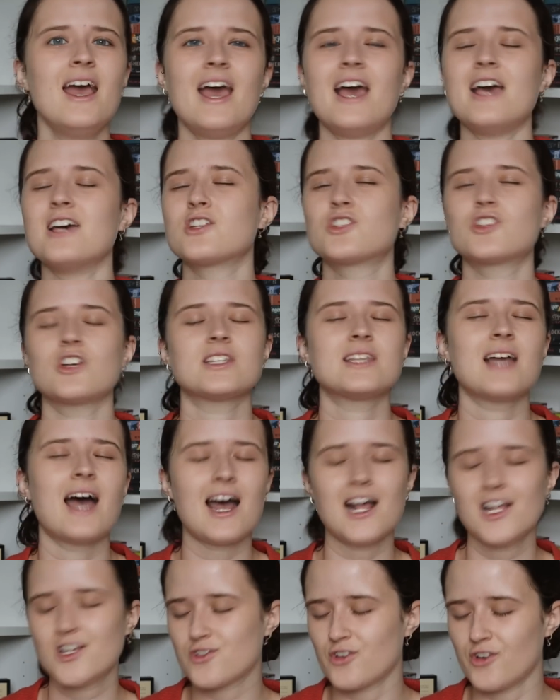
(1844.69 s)
It's just
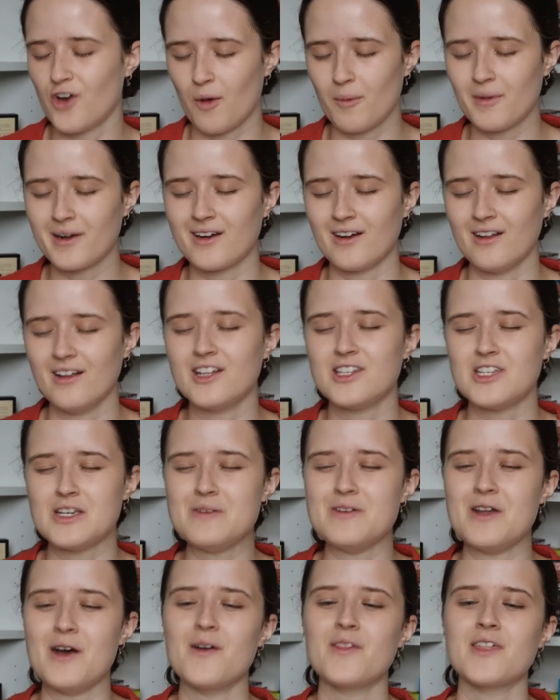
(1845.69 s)
astronomical and
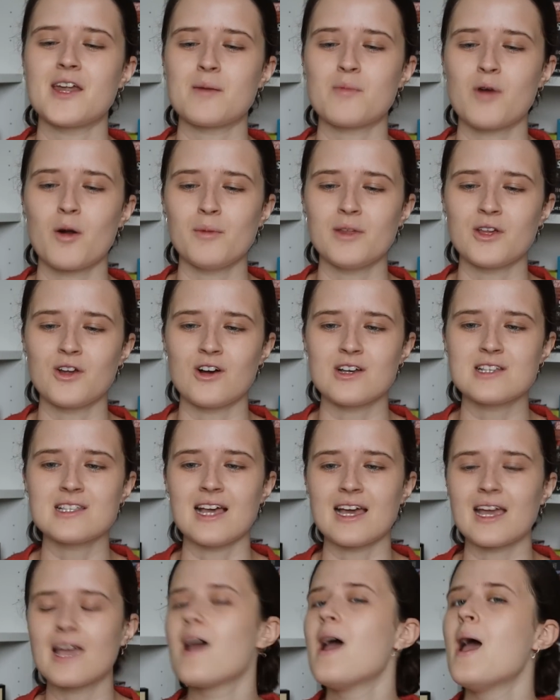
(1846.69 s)
you know that it probably costs
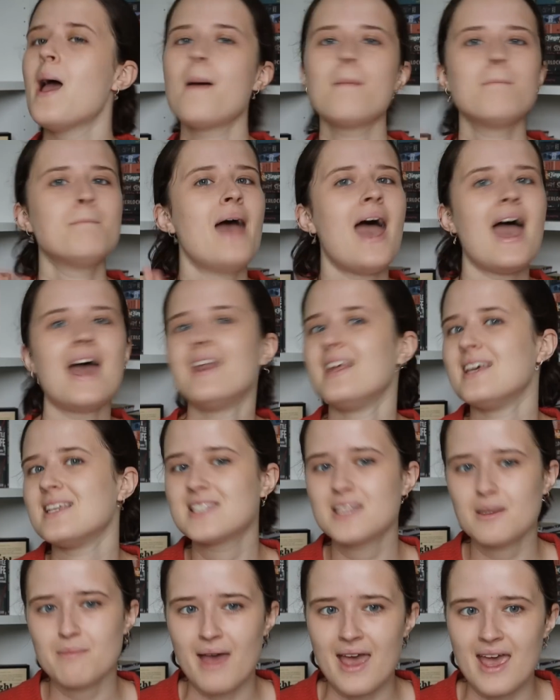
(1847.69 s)
like pennies
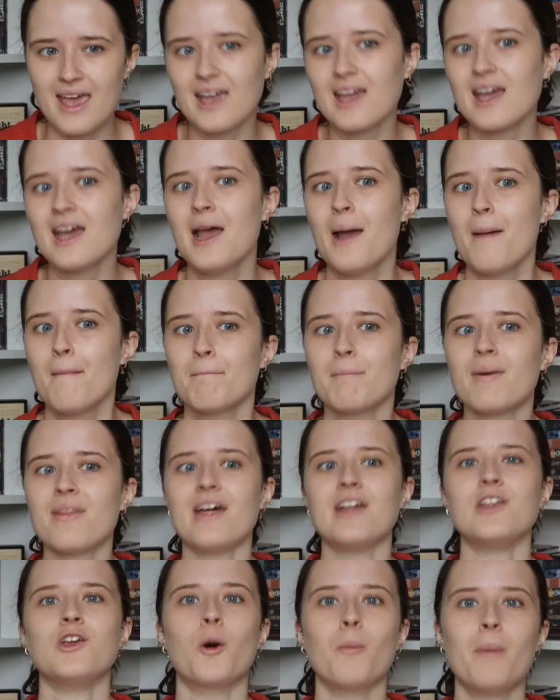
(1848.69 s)
to make but
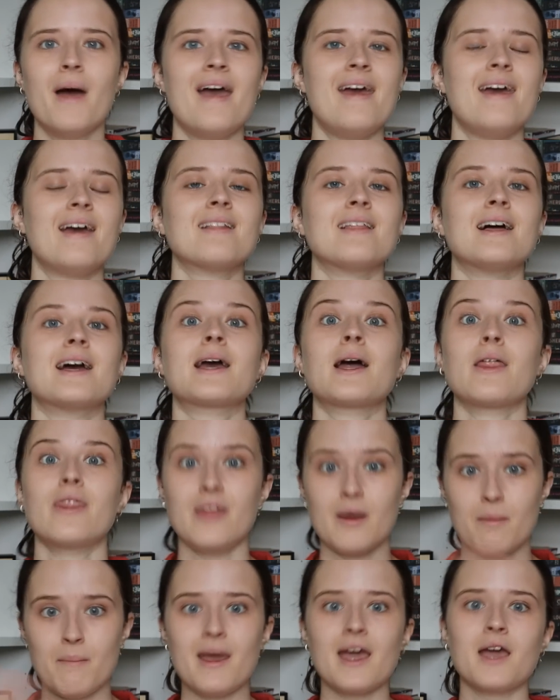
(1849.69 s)
then you're paying like
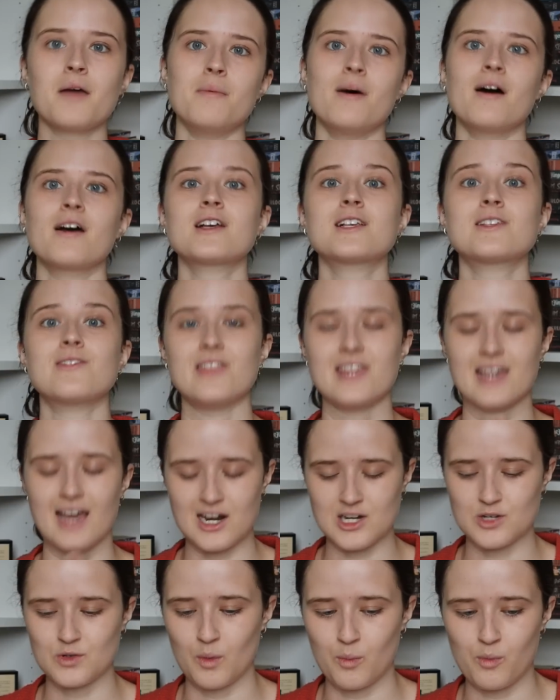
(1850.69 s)
the big bucks for the
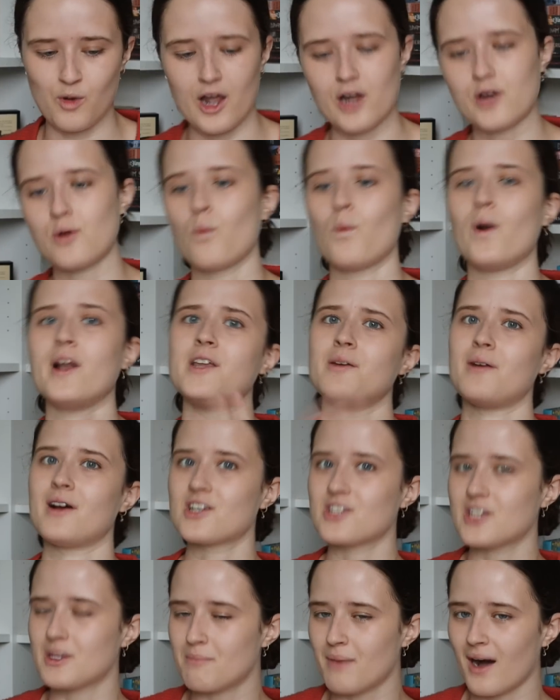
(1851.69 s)
actual bread when you
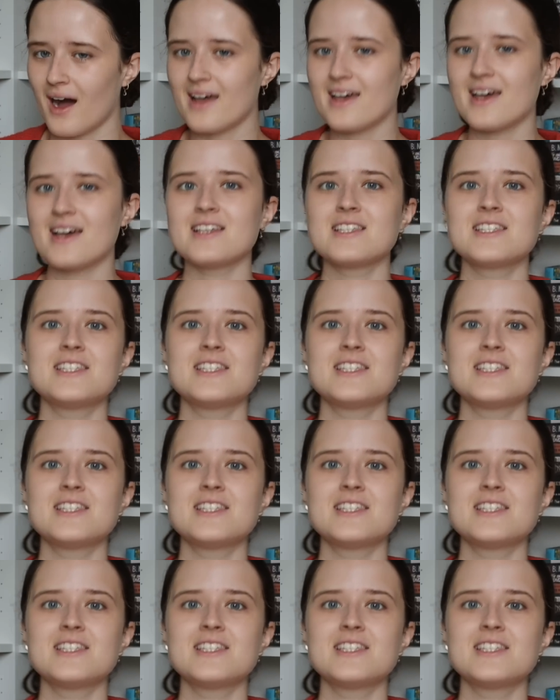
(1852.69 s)
actually buy it.